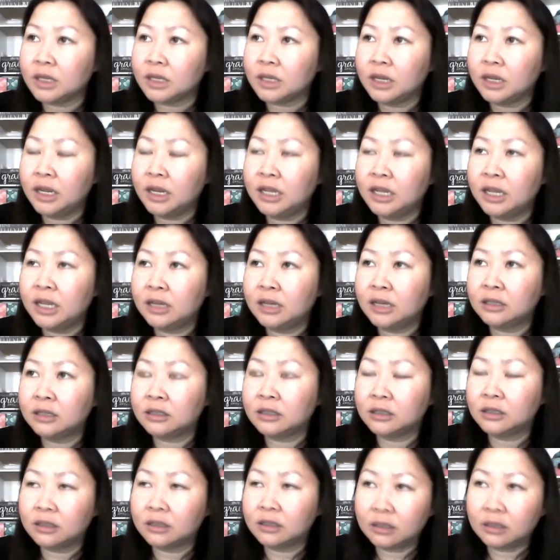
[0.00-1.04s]
then
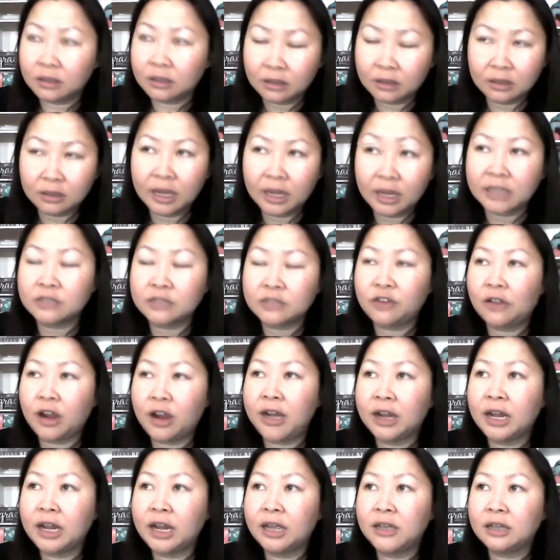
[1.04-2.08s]
next
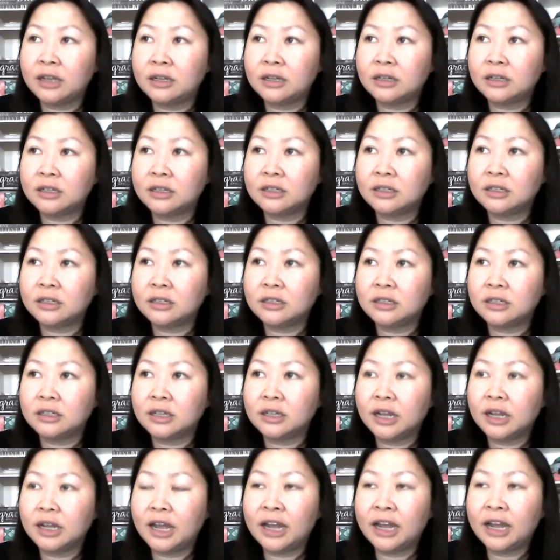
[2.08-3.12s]
Friday,
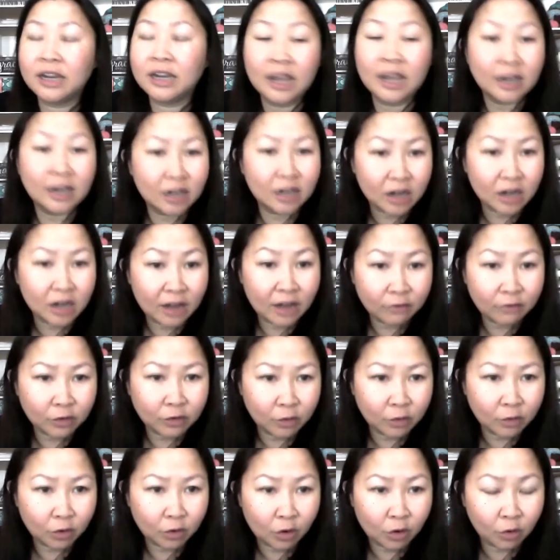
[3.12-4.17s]
and
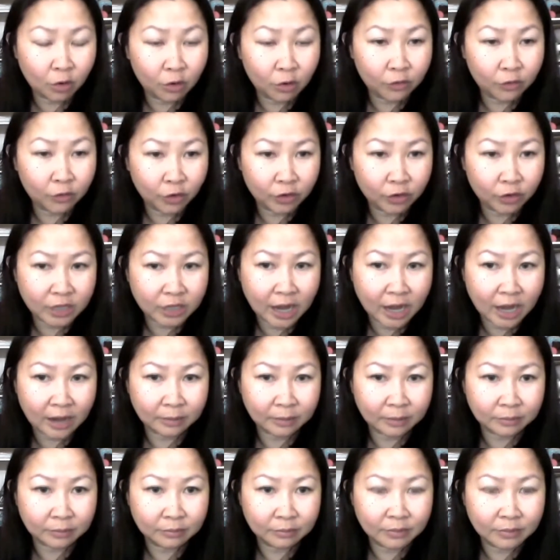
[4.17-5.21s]
never go over her
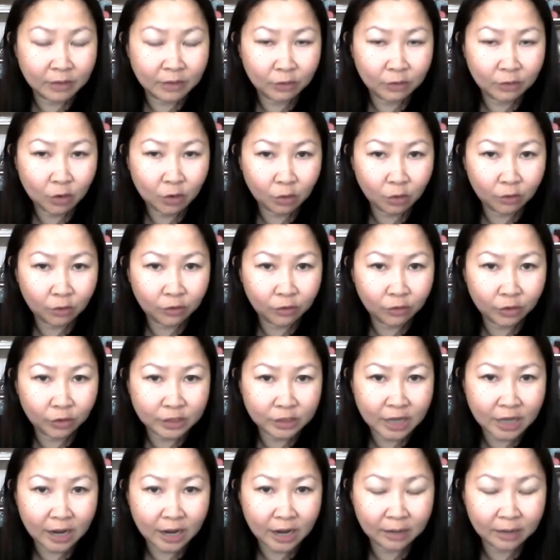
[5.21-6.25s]
time,
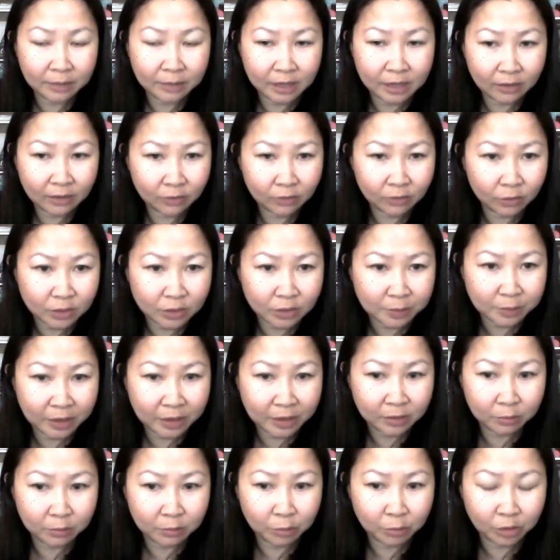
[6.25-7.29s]
and never
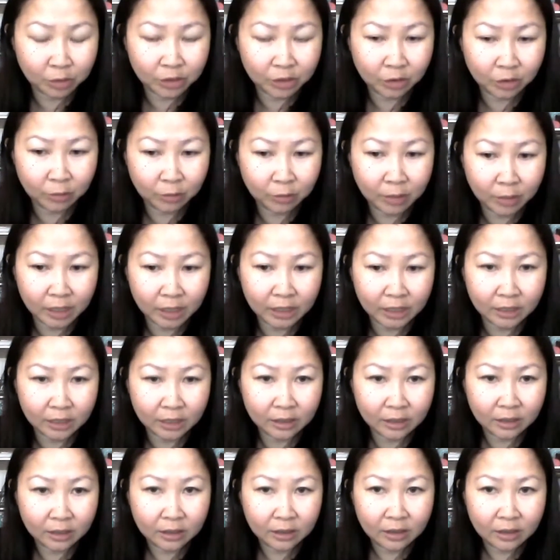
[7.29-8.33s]
spend more than her money.
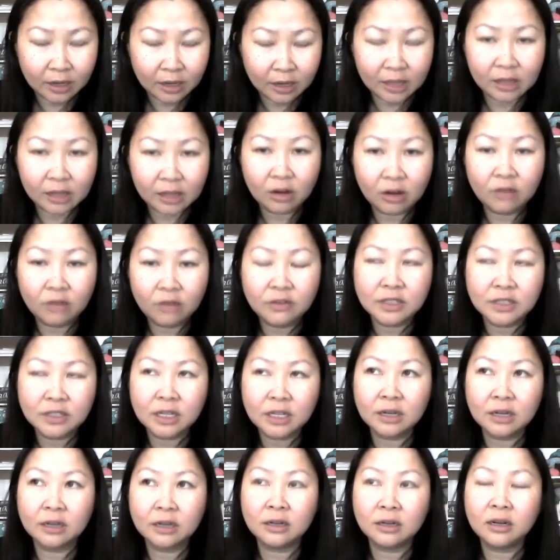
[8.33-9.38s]
And then all of a
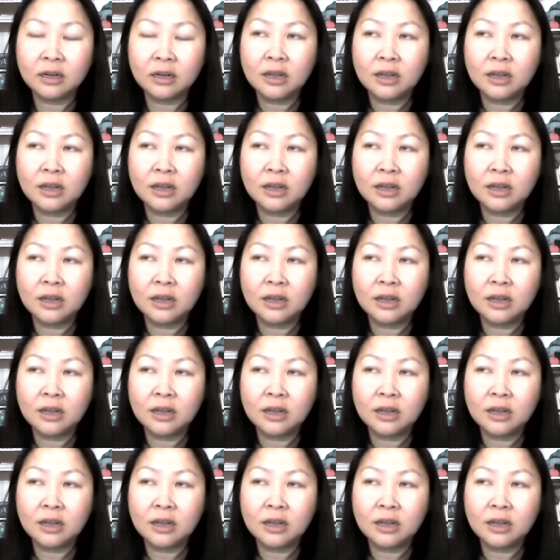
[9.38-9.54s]
sudden,